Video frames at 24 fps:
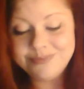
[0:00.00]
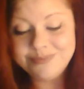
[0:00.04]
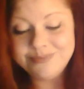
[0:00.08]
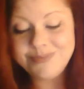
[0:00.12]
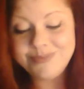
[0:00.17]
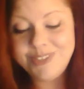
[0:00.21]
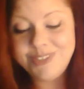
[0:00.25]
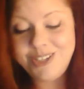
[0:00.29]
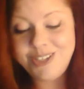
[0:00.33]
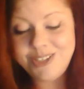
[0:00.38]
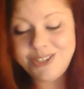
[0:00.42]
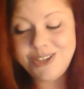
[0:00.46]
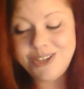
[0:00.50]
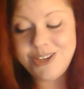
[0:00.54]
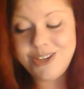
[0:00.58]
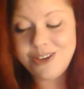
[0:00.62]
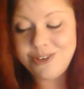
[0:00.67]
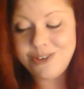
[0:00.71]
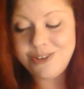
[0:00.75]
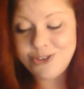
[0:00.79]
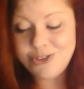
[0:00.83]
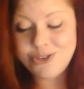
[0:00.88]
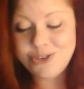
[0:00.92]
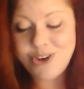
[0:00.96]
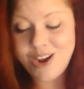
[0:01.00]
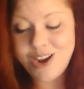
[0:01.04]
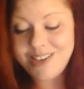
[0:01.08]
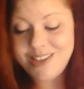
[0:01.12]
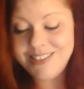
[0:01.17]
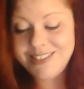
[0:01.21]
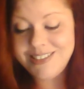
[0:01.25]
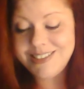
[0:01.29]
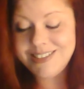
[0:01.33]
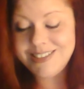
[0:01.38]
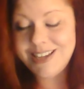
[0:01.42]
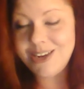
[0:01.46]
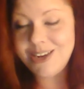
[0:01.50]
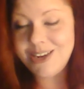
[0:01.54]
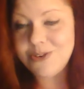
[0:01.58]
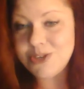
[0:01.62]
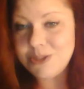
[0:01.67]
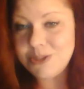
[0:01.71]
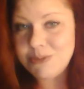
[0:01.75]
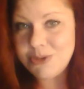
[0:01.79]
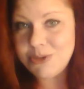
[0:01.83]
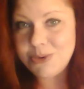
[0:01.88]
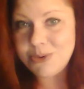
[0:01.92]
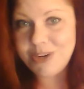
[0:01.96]
You know, you're trying to distinguish
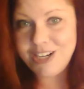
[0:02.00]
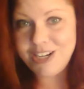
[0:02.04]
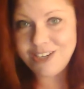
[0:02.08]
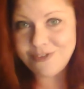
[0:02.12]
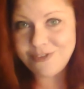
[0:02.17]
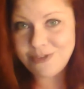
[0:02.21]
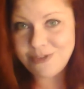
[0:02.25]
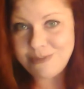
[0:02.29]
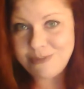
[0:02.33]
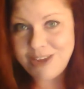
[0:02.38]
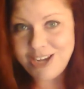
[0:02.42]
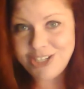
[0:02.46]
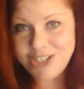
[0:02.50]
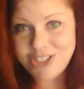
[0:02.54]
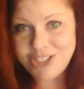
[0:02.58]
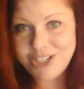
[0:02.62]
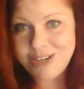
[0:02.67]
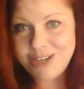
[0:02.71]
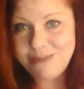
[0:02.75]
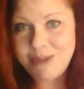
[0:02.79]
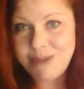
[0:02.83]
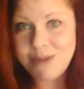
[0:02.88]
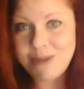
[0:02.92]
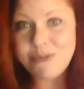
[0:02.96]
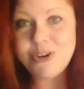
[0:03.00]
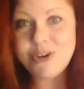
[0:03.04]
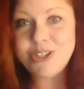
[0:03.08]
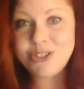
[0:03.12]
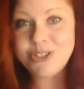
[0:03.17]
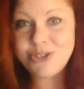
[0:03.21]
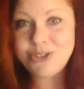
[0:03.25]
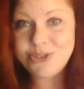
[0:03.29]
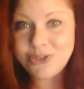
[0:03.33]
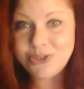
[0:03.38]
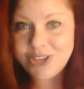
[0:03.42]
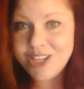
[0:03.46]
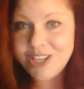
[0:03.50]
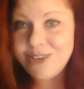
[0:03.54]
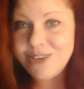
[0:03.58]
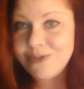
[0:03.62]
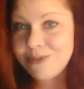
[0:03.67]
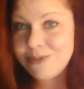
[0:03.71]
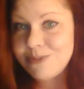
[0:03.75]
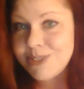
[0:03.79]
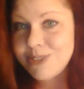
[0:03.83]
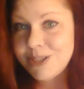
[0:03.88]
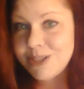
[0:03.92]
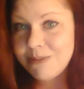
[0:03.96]
between information and memories that you're getting from
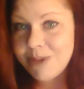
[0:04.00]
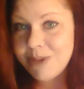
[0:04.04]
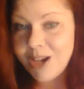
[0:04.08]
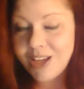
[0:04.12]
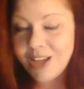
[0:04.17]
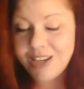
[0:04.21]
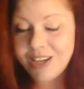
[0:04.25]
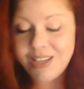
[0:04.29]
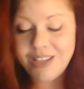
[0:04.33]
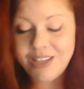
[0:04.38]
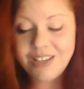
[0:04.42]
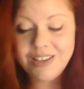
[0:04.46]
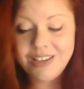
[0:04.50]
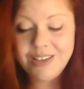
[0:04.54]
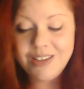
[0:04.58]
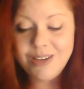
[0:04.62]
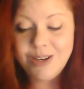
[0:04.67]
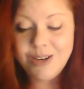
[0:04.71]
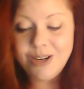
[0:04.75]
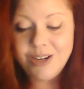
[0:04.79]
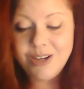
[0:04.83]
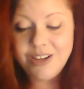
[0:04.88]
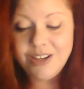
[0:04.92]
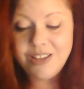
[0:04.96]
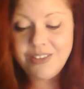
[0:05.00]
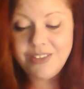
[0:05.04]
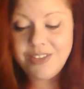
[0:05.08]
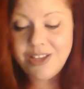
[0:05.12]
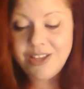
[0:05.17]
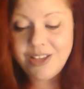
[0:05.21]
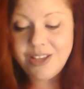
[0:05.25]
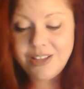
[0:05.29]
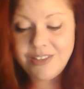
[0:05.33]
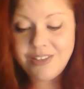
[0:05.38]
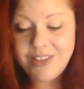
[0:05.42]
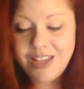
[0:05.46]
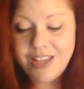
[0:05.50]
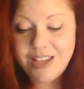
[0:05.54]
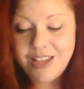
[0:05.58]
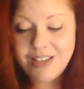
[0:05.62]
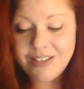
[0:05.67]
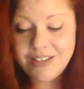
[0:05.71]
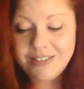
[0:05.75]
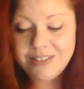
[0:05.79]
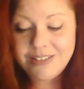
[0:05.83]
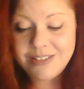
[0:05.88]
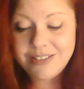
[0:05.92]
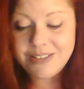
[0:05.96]
somebody that
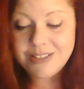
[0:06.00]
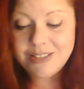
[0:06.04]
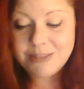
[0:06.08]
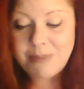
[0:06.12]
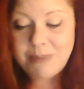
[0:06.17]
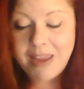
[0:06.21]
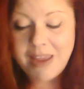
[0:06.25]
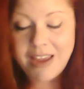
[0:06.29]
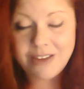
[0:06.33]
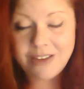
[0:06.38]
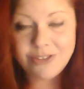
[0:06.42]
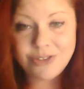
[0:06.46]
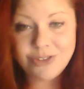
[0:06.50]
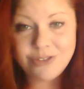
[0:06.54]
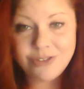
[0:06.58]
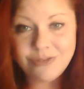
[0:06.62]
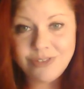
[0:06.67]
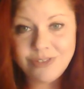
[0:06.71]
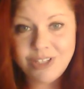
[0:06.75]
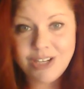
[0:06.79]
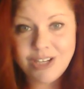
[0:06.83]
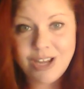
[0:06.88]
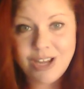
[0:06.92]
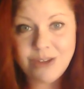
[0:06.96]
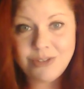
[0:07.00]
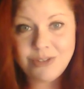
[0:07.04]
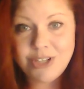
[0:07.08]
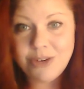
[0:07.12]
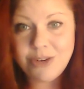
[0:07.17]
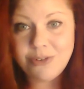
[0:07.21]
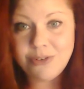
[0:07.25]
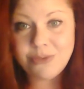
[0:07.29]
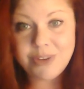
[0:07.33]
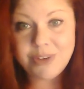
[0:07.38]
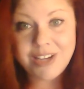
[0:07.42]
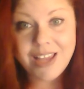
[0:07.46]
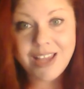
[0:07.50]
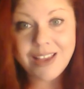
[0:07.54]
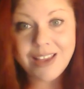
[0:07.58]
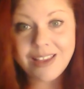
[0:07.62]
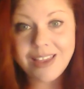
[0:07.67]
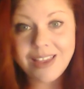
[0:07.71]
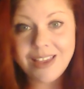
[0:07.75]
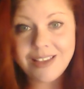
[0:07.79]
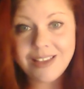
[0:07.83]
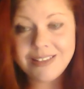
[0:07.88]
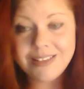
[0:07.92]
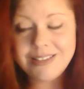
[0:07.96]
span, you know, 2 to 3
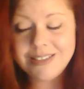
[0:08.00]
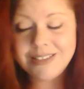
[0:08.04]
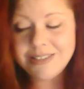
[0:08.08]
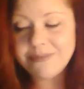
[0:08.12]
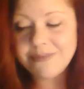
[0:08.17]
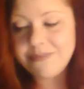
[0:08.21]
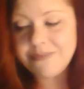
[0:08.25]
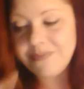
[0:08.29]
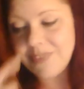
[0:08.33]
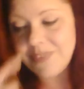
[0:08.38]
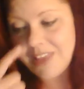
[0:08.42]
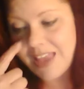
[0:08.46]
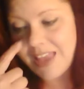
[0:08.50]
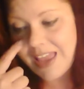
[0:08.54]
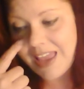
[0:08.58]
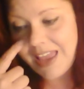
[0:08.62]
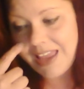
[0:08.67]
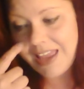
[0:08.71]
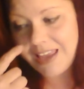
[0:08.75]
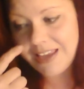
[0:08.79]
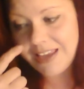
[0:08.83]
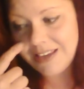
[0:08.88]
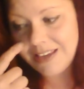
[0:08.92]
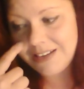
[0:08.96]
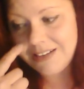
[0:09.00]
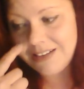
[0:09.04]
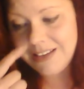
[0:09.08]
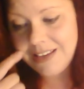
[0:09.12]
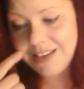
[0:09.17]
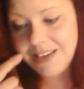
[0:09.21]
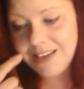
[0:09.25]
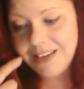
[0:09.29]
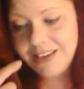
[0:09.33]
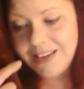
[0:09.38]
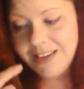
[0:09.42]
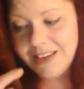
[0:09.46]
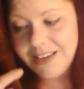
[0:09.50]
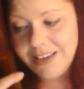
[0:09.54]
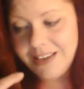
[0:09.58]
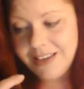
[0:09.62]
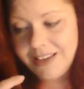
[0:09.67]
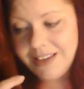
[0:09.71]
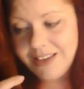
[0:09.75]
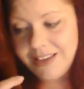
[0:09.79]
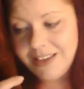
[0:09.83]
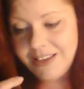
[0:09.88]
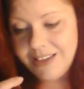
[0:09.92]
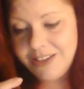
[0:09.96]
decades, and
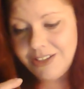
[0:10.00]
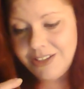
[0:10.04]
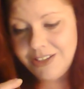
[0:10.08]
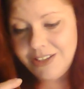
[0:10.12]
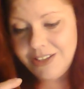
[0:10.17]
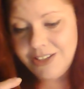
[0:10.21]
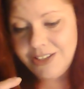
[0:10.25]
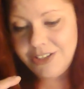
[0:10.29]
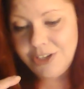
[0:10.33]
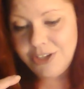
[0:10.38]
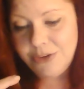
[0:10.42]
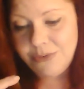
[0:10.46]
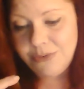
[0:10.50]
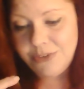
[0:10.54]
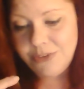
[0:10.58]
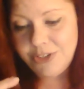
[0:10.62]
you